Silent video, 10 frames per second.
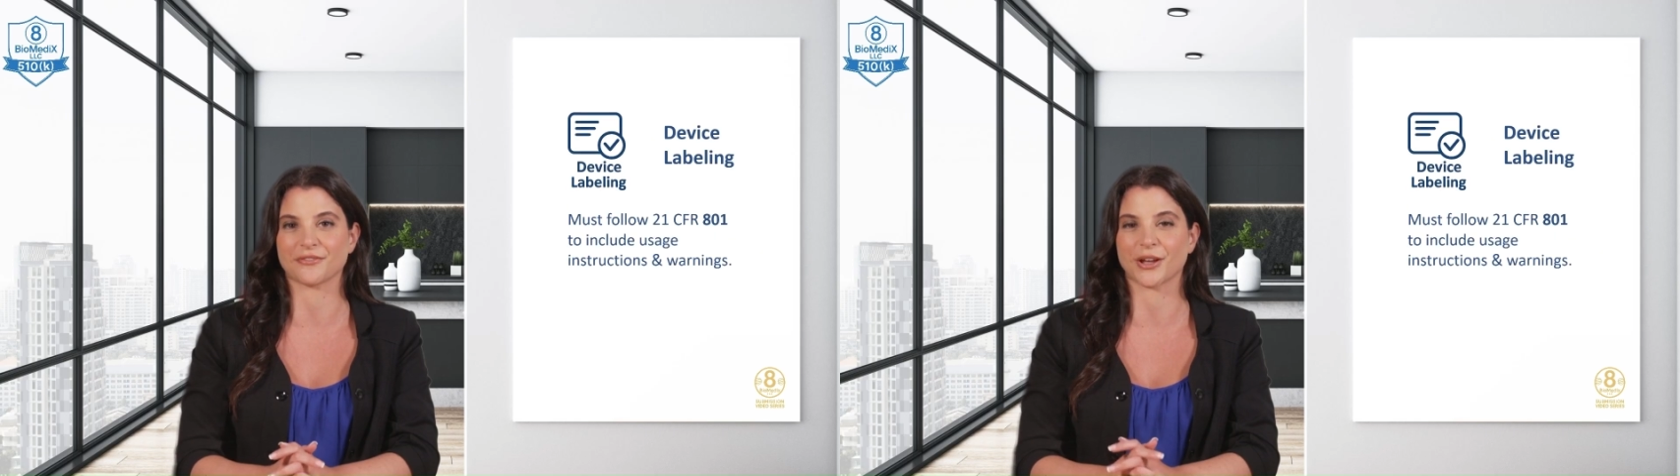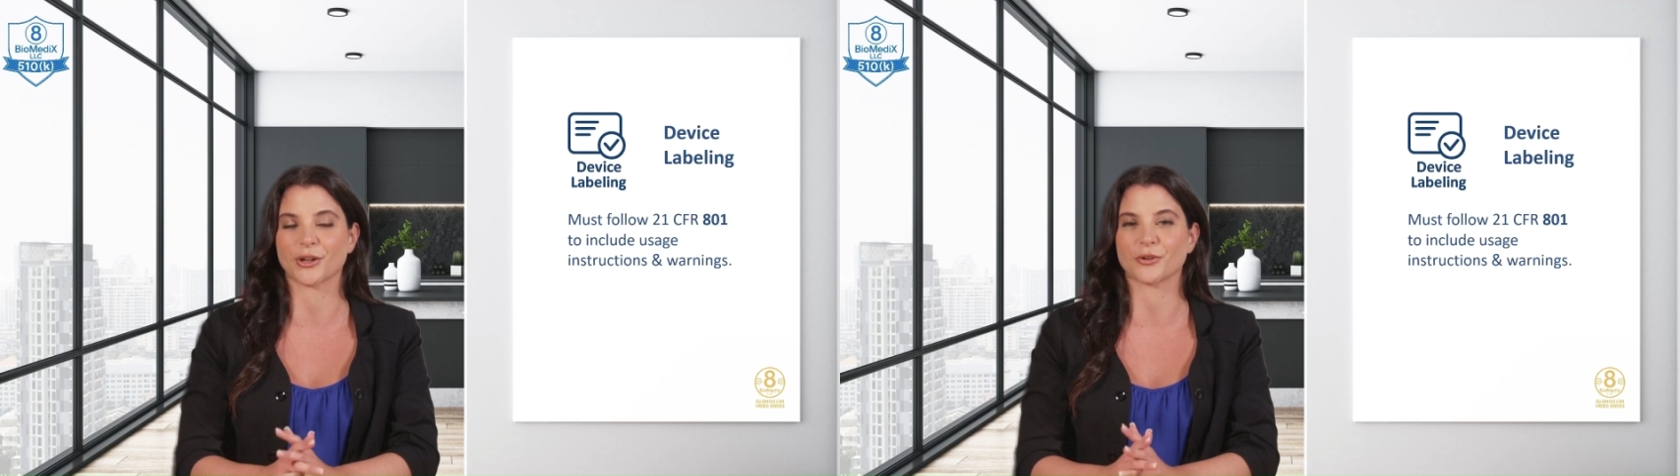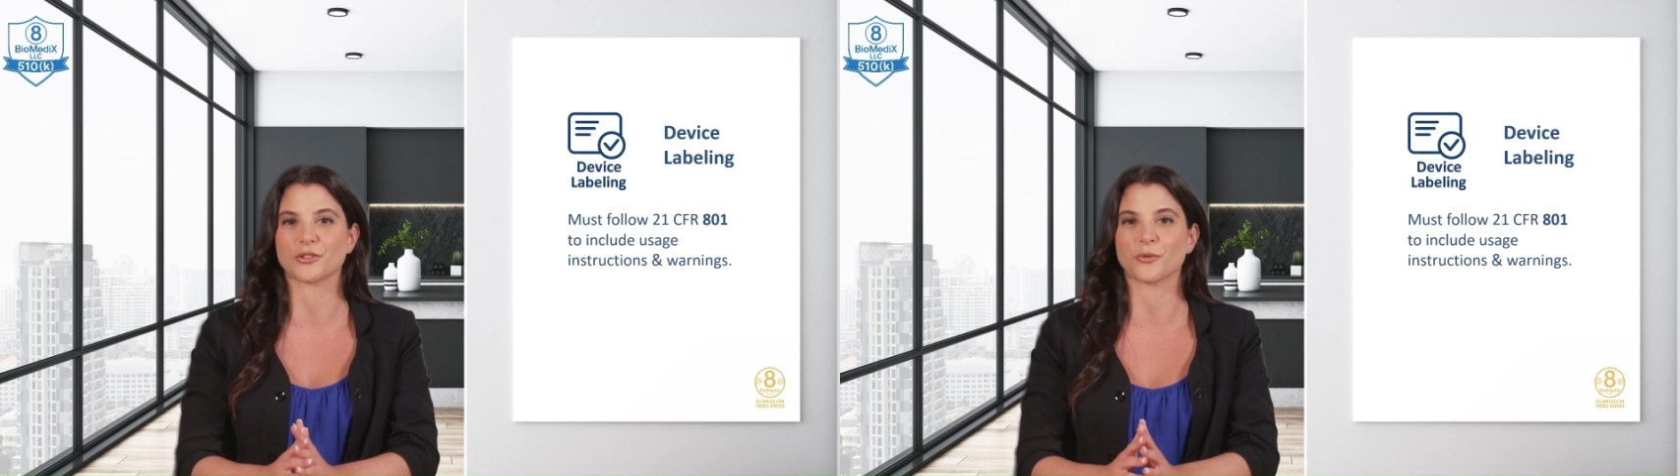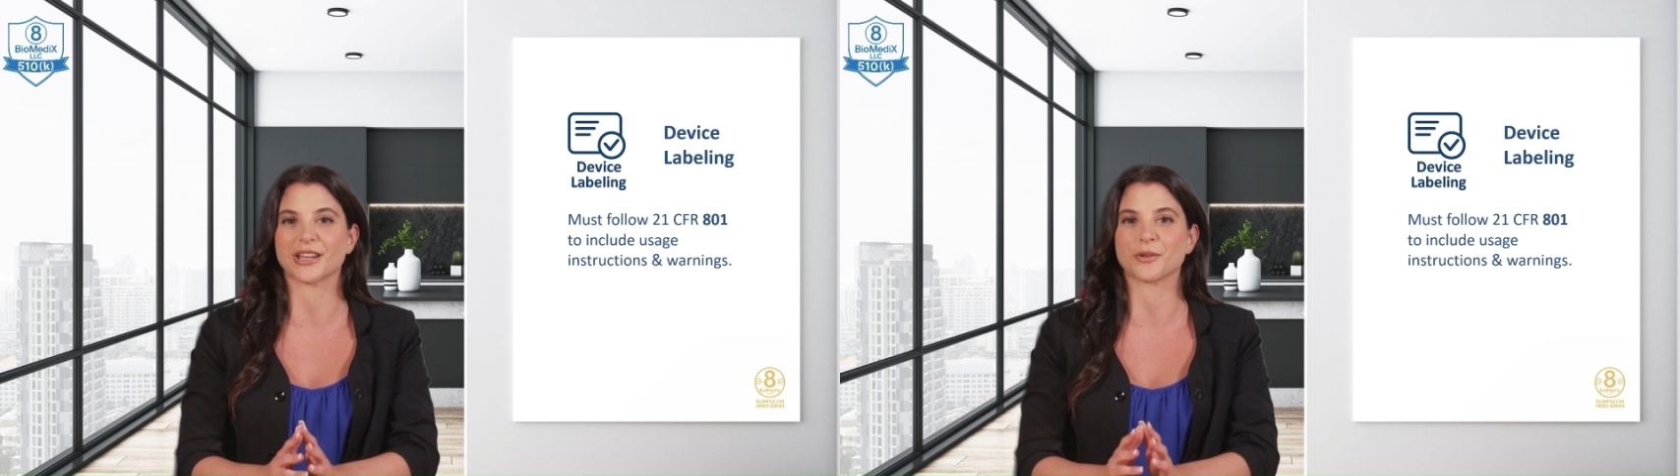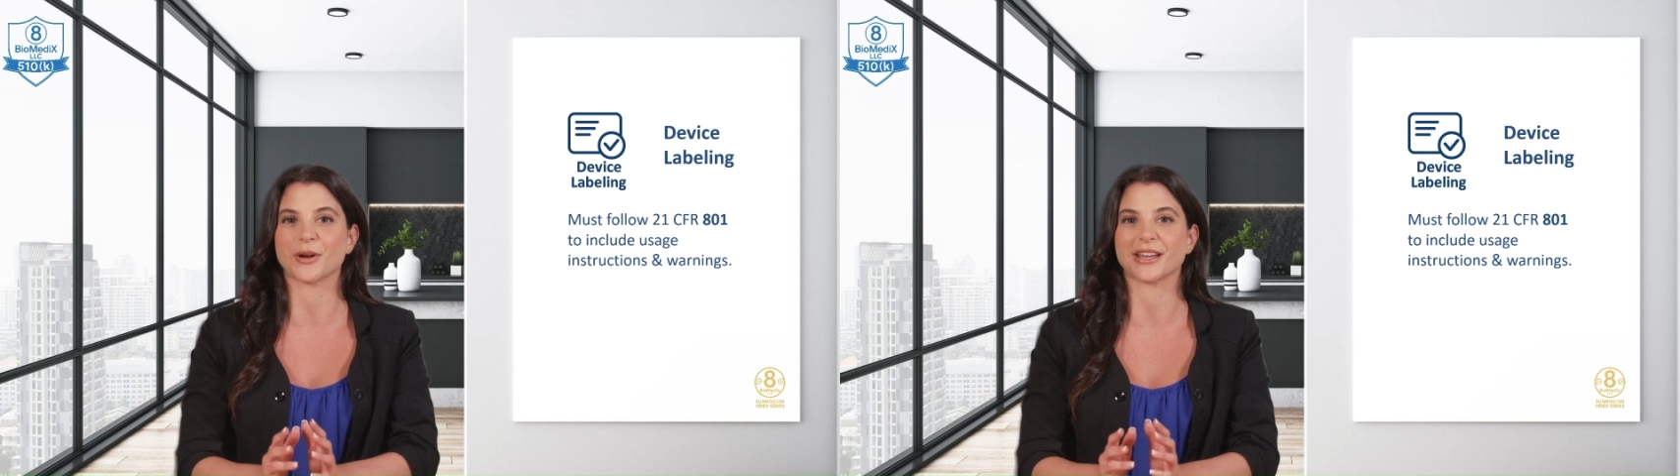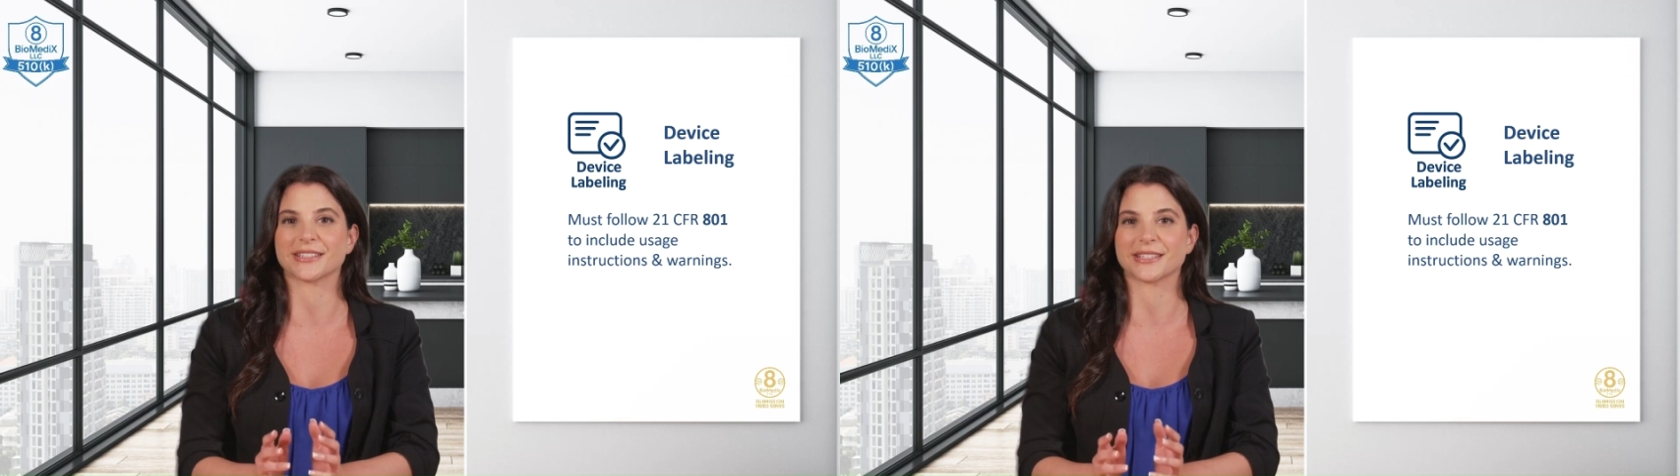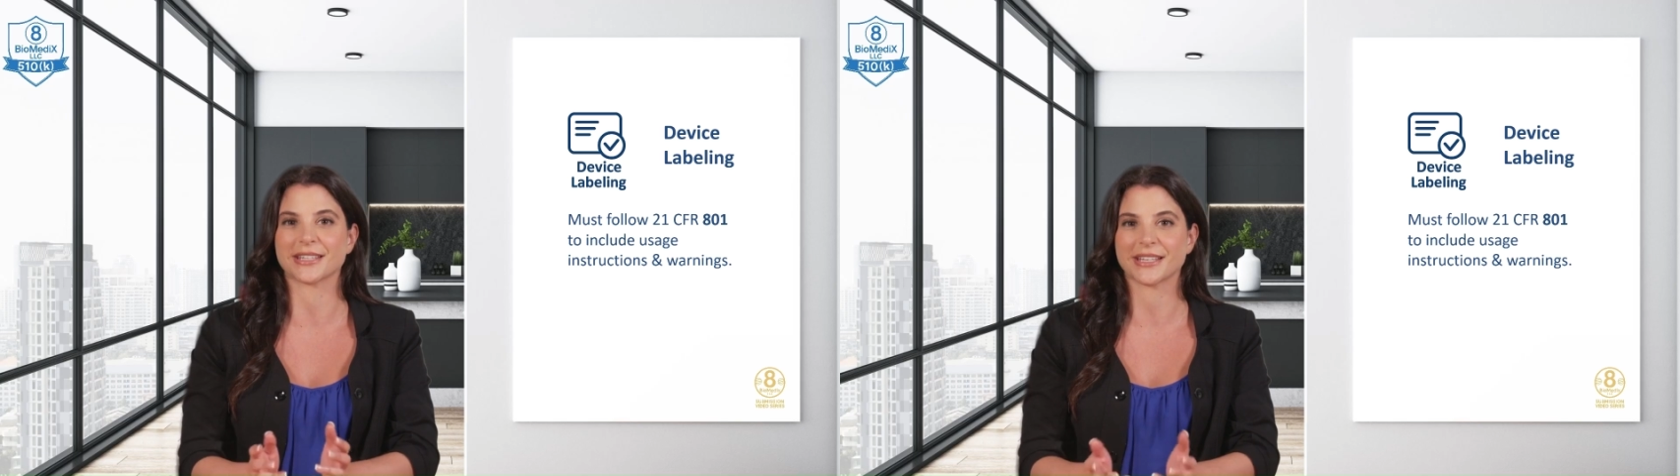follow 21